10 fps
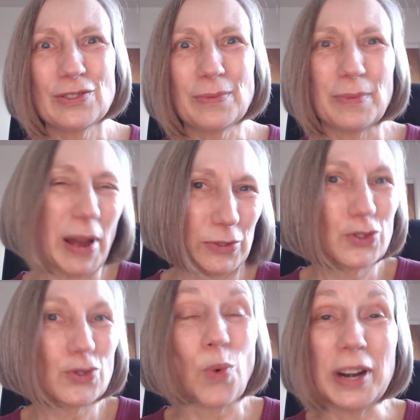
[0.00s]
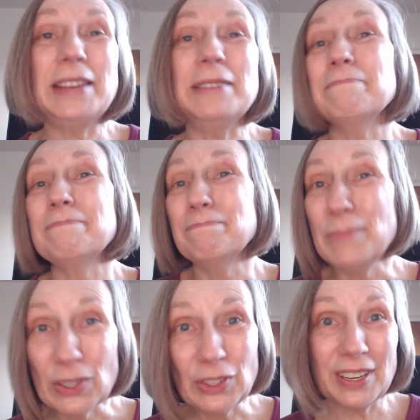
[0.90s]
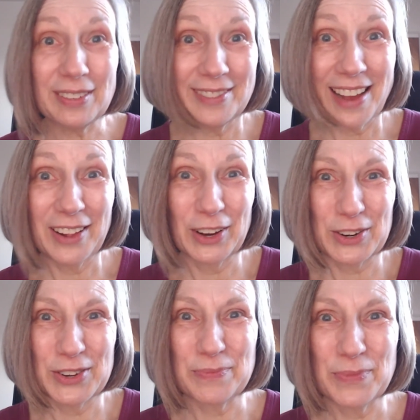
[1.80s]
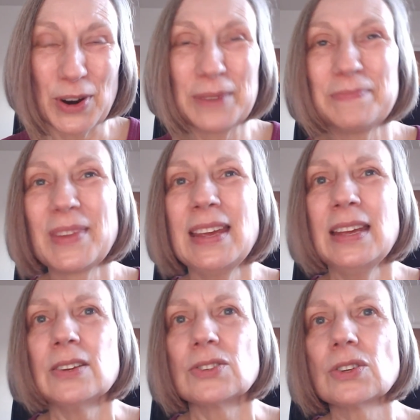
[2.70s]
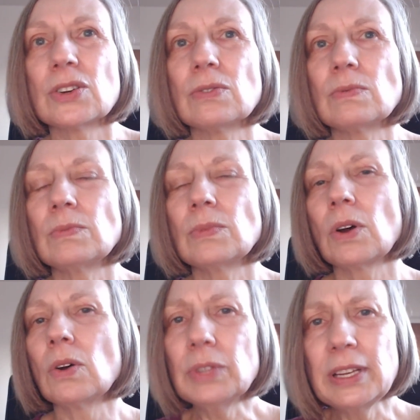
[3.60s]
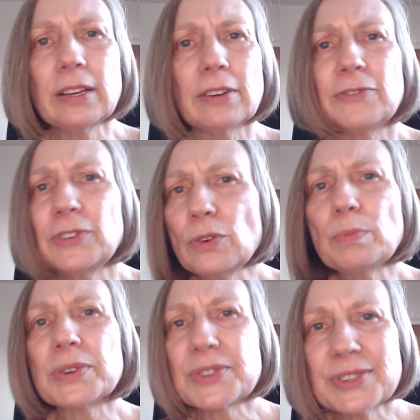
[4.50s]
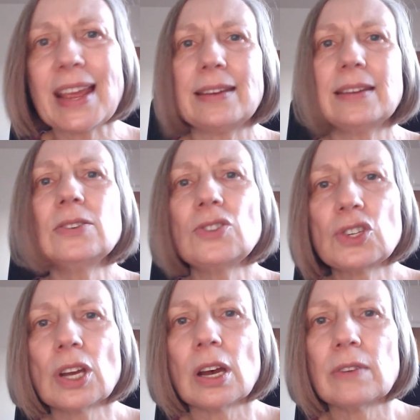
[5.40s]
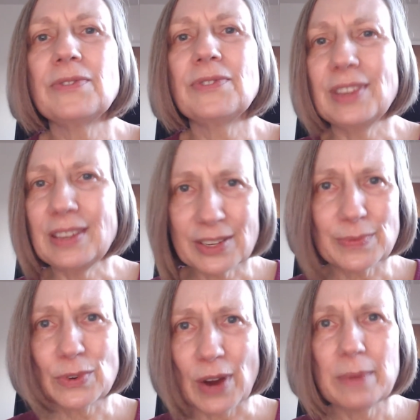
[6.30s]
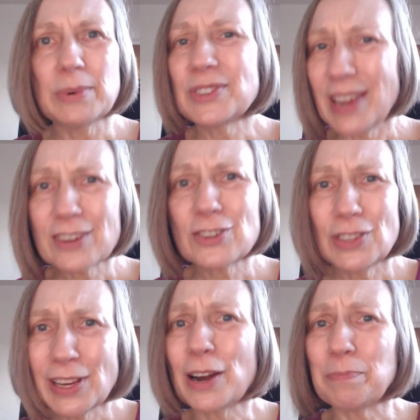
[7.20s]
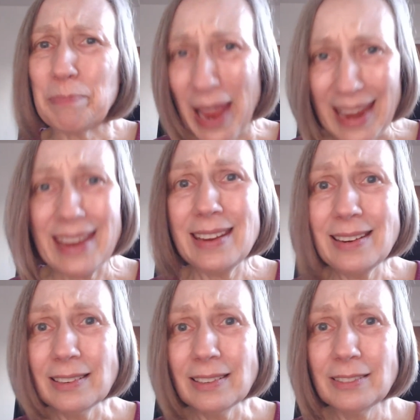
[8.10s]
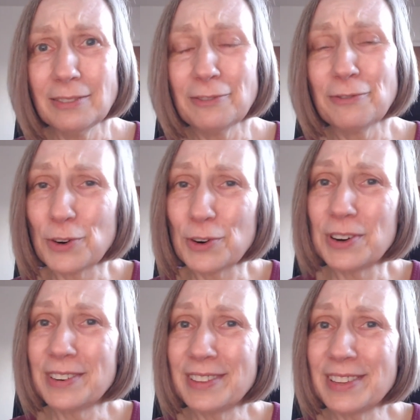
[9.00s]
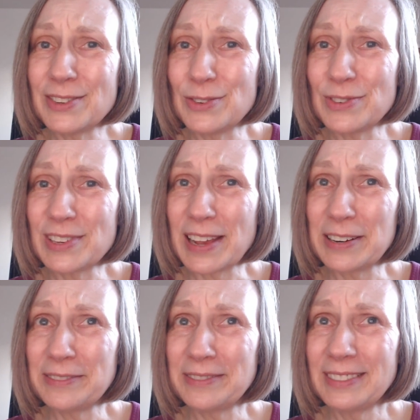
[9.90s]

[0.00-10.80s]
about twenty million dollars or more. So only a few percentage of the subscribers actually are paying for this newsletter.